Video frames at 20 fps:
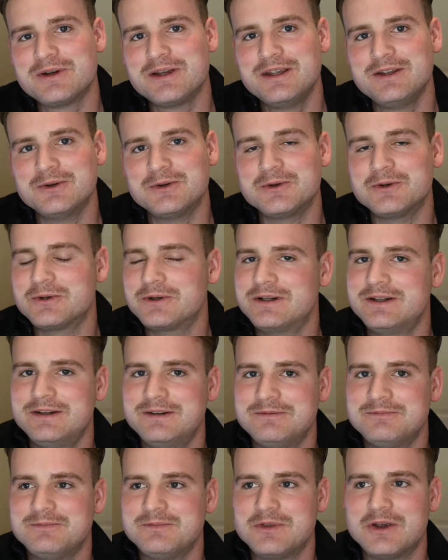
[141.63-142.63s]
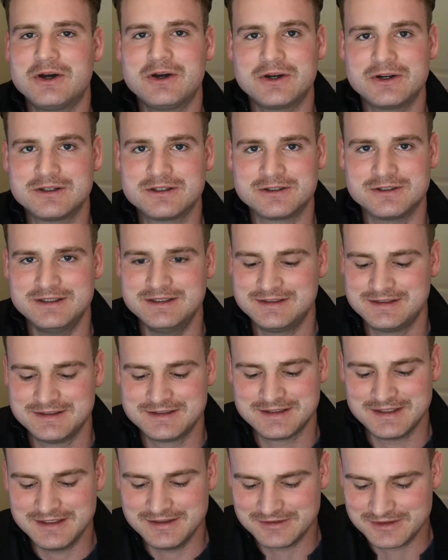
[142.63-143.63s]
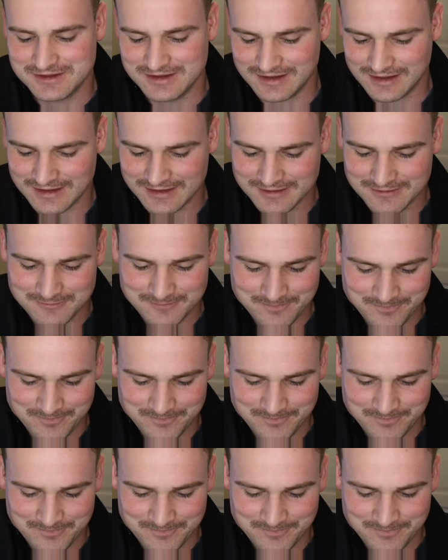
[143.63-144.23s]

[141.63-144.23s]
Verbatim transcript: your arteries, essentially.